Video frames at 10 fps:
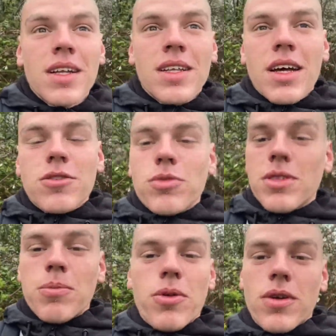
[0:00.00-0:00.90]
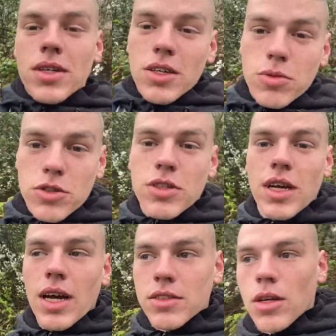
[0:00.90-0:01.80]
that's what's important. That's what
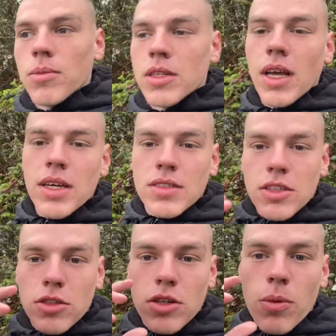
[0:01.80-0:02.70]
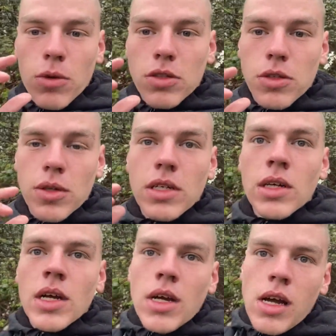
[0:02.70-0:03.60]
truly adds up. The days that you don't want to do it
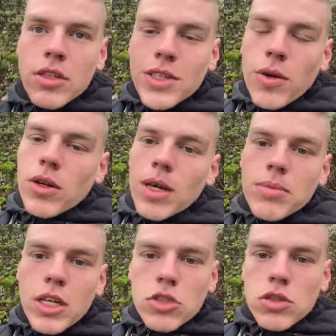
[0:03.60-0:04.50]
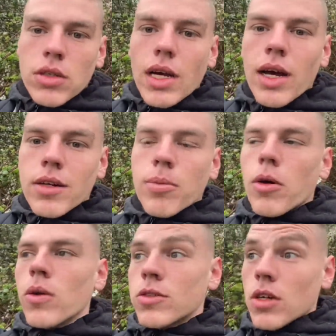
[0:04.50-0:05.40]
and you do it on them days truly add up
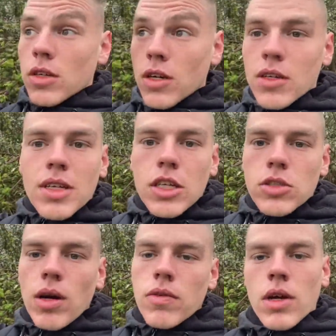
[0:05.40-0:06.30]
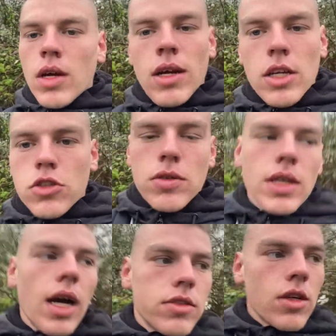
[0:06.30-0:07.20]
alongside the good days you have. It
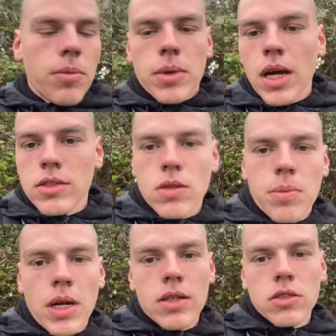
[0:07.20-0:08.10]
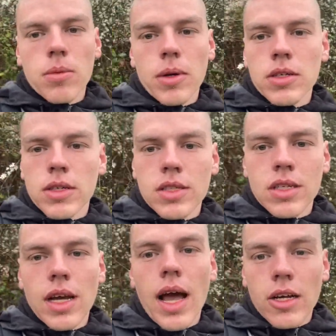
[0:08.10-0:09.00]
truly adds up and adds up and adds up and you're going to
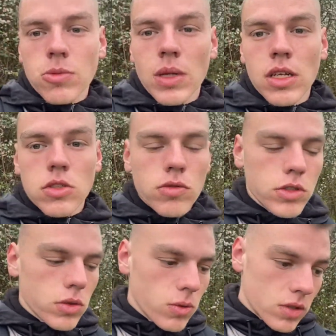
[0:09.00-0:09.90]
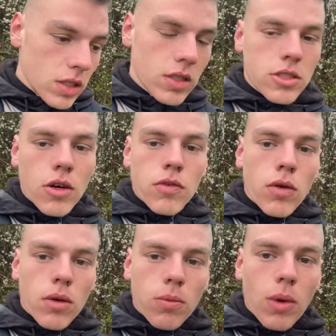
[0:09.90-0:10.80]
see exponential results in yourself.
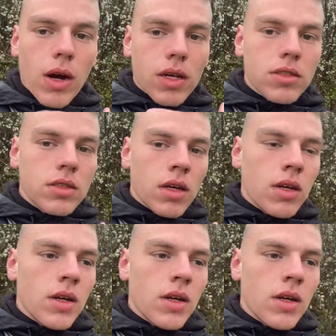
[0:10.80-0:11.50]
Whereas